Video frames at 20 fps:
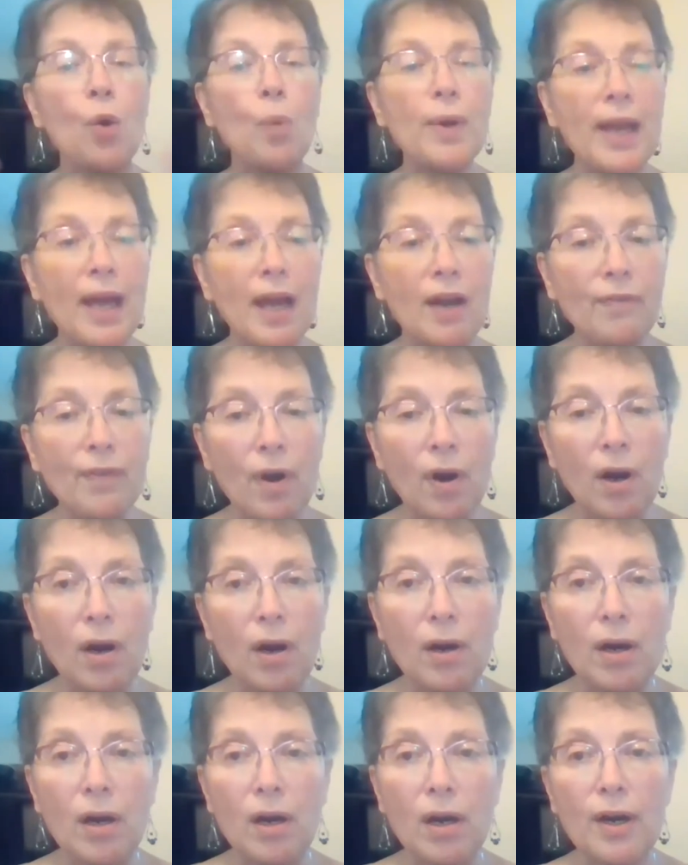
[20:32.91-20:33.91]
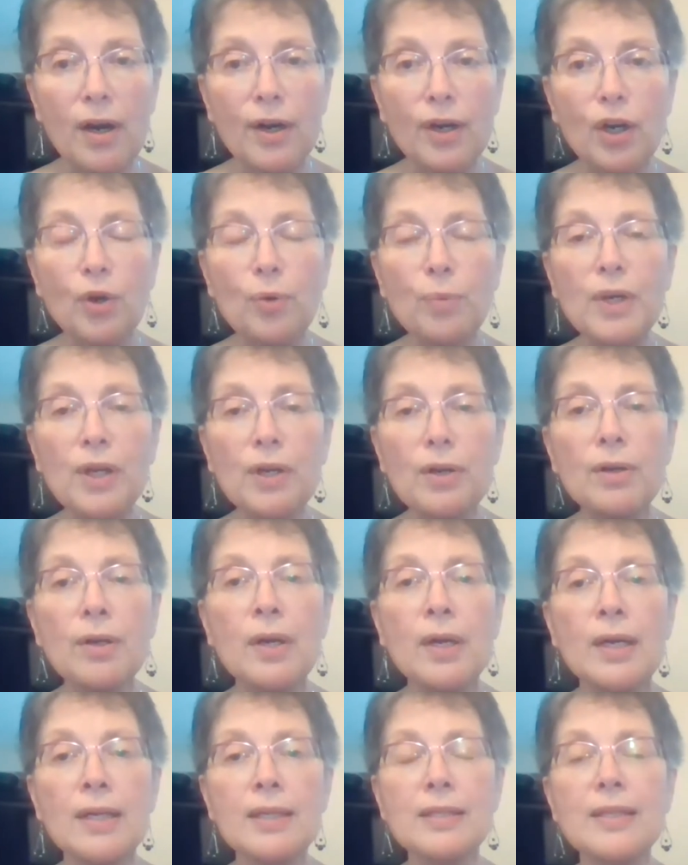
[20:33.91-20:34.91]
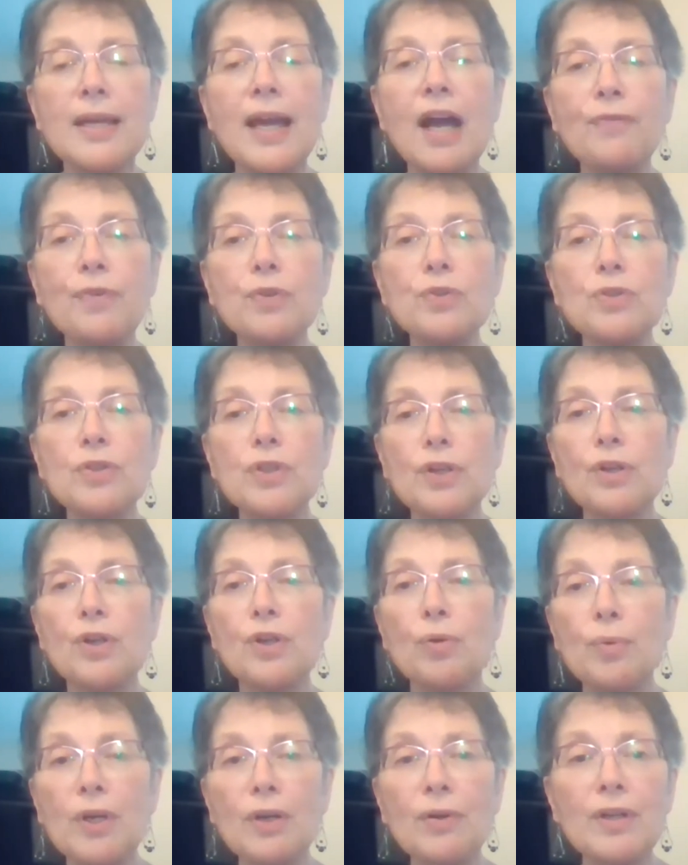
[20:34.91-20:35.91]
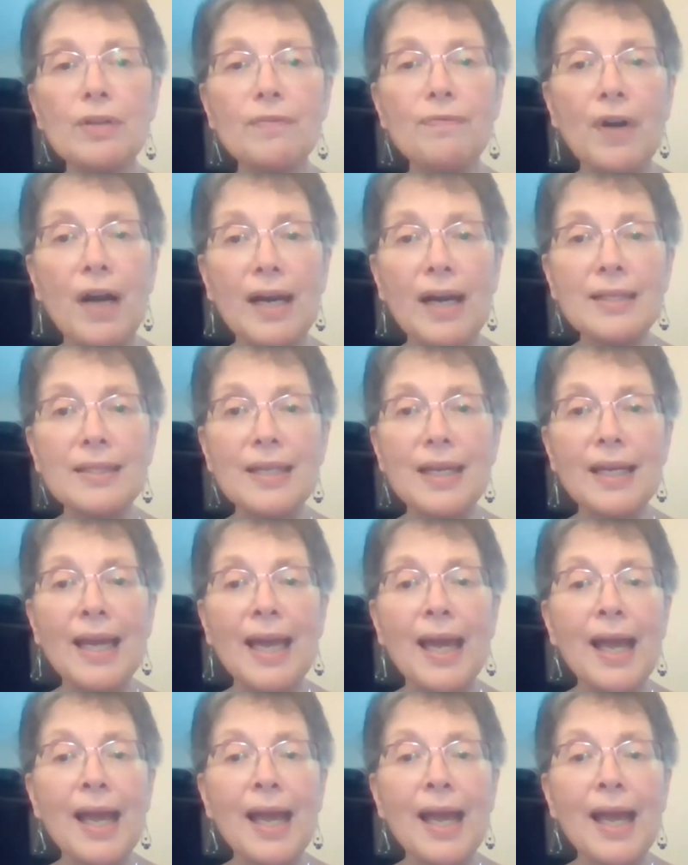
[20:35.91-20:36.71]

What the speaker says: We have our career staff who do their career advising.